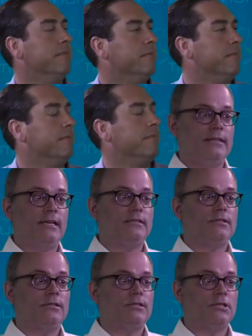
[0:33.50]
I think
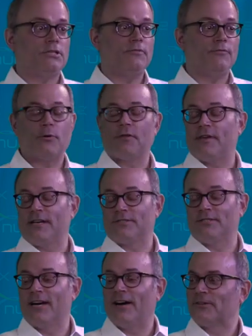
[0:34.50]
that's the
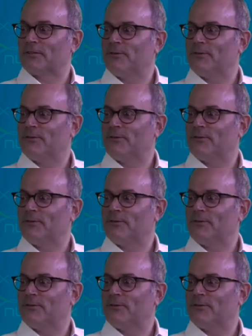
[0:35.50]
$64,000